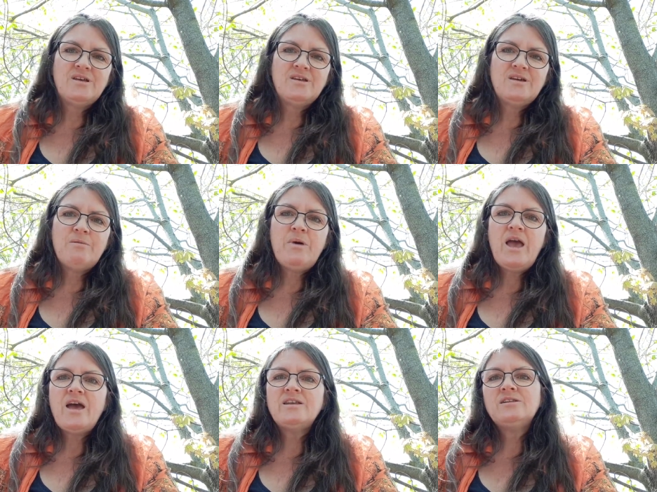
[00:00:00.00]
A
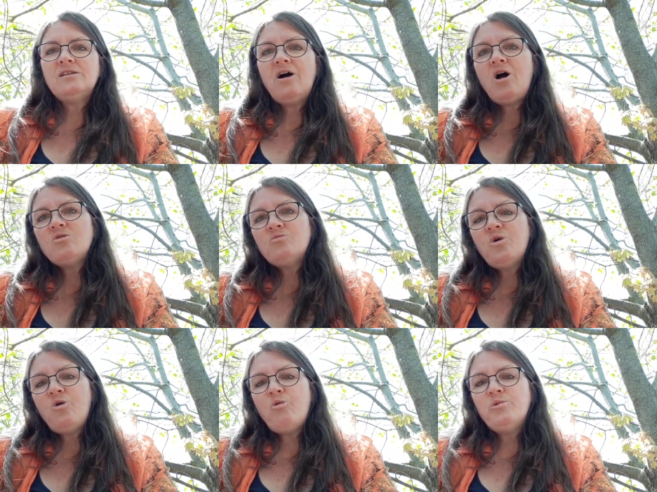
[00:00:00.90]
man in a long
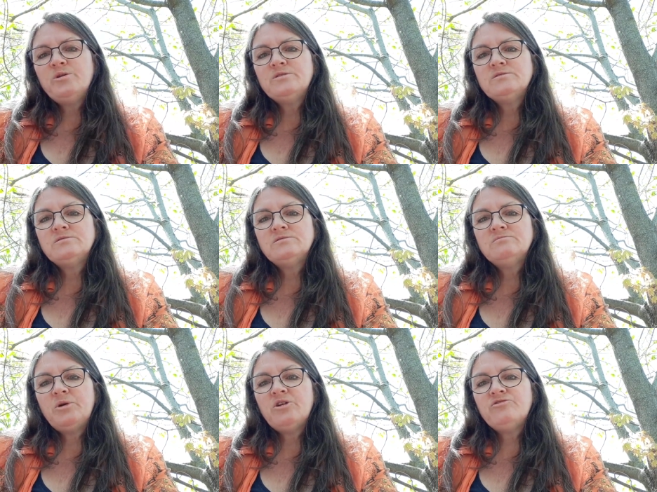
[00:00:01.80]
robe,
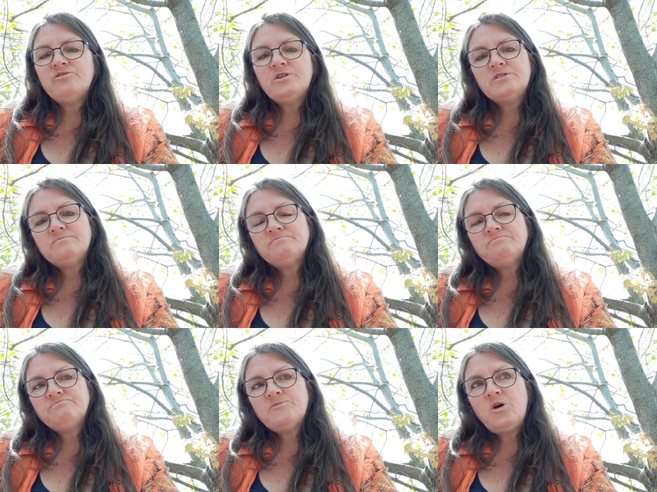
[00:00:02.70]
barefoot,
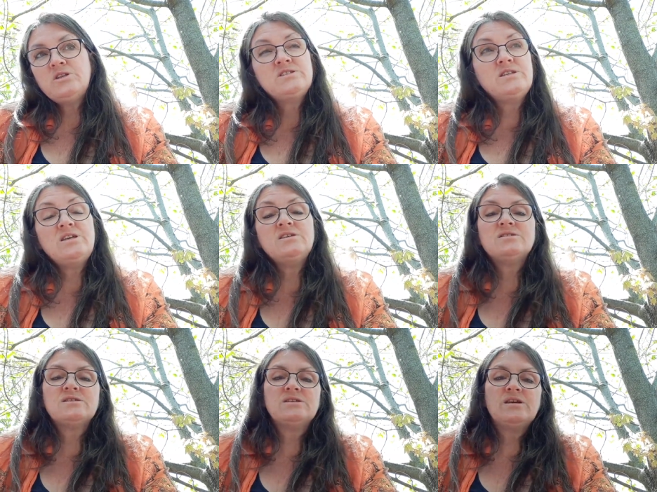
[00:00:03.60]
on his
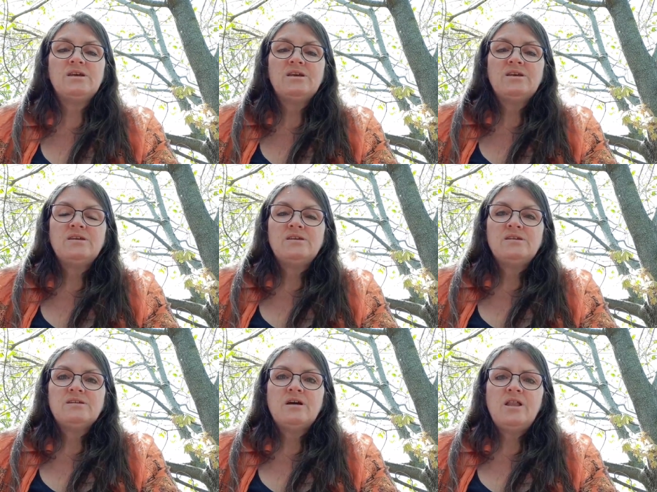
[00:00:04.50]
knees,
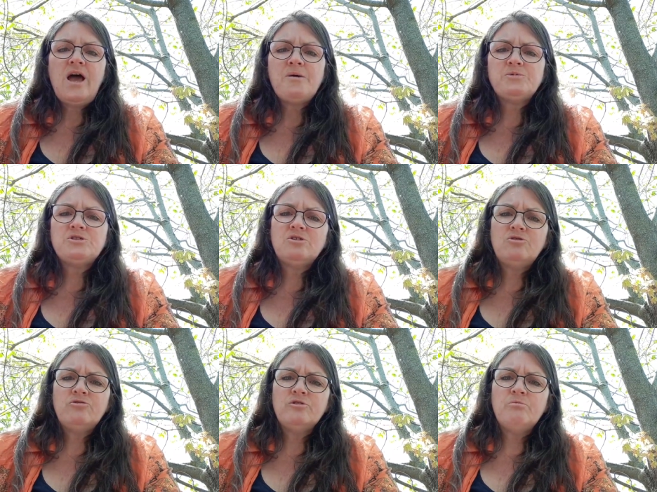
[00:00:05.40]
collapsed
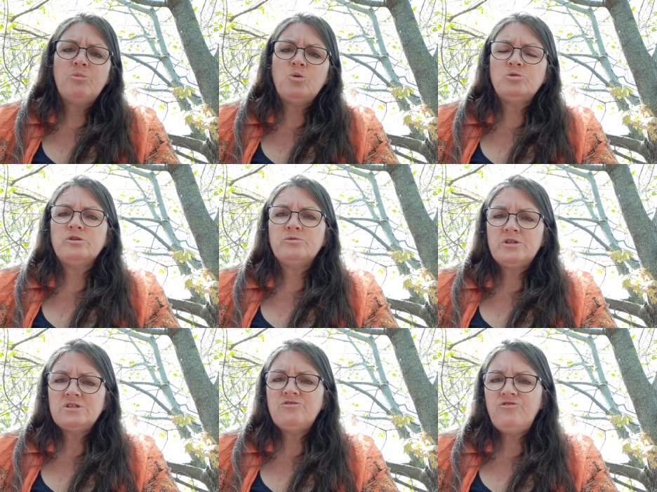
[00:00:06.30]
over a boulder with
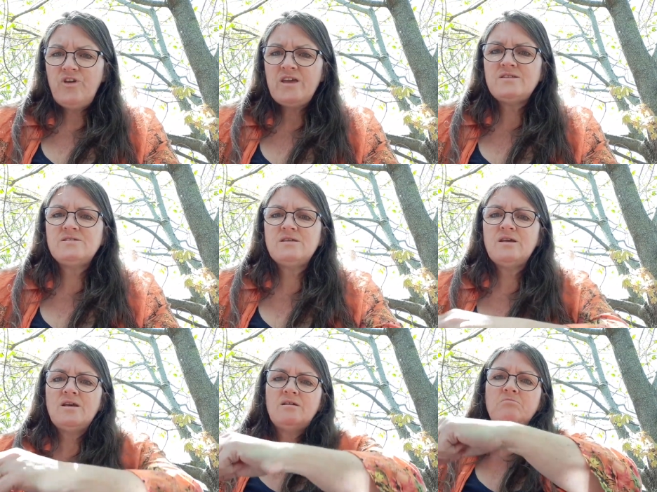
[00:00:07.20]
his face
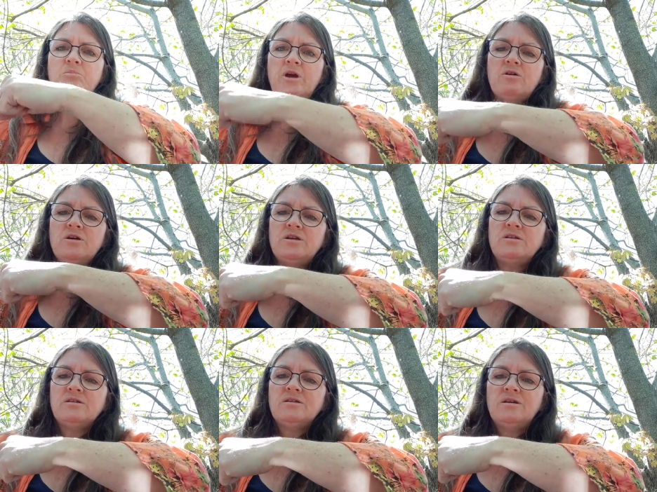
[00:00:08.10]
buried
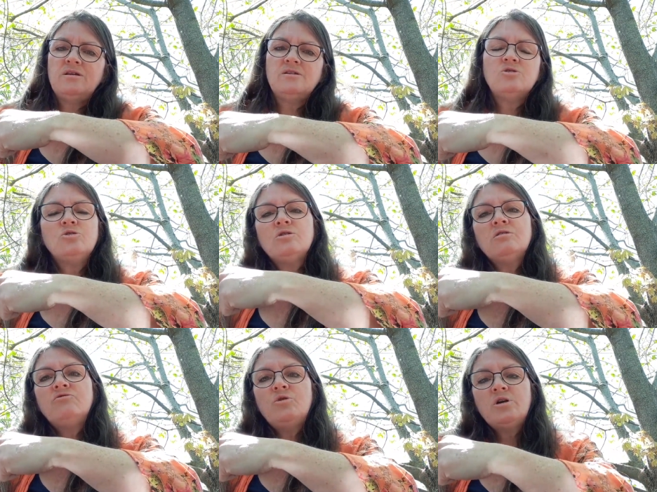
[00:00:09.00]
in the crook of
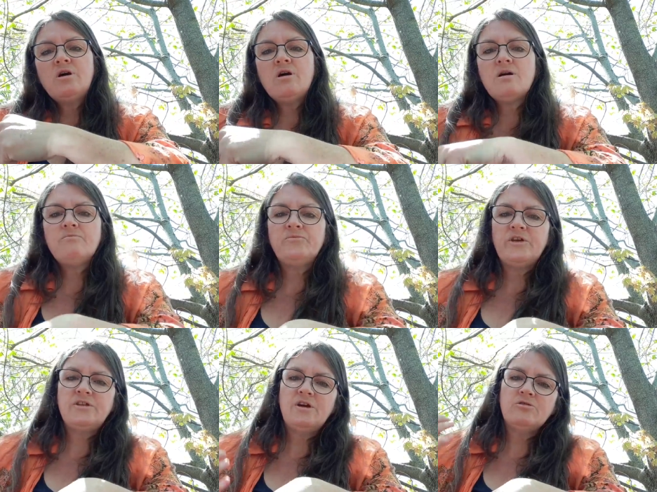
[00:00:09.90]
one arm
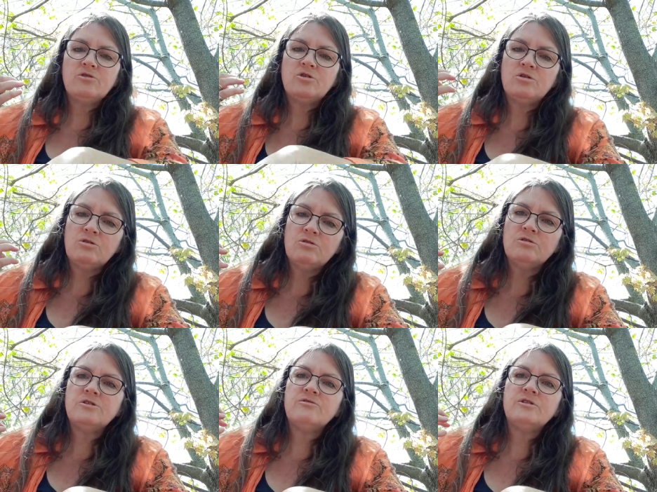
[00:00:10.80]
and the other
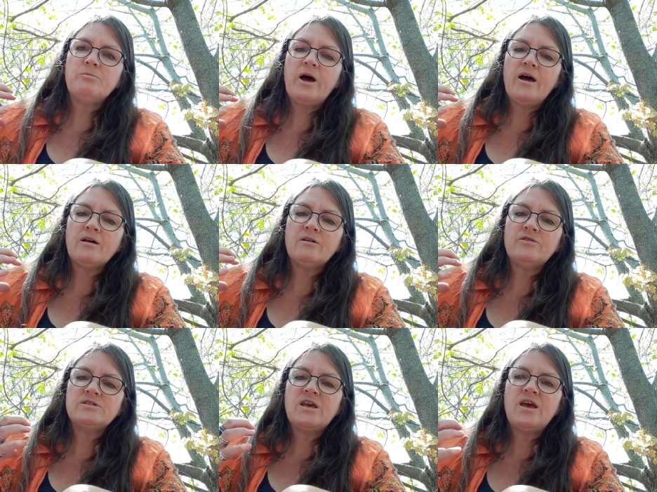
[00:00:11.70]
curled over the back of
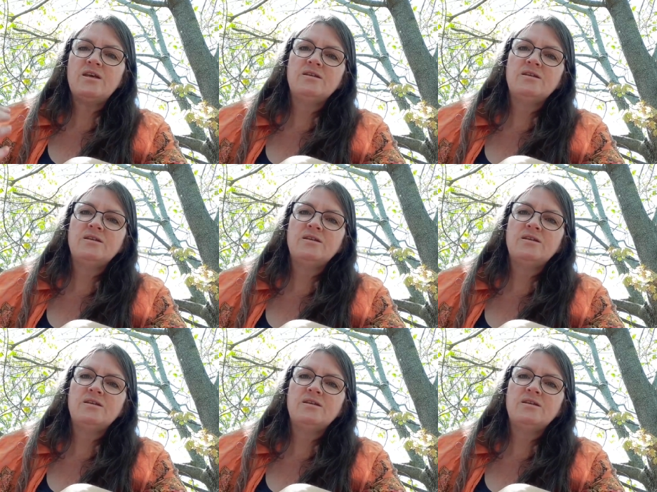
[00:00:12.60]
his head.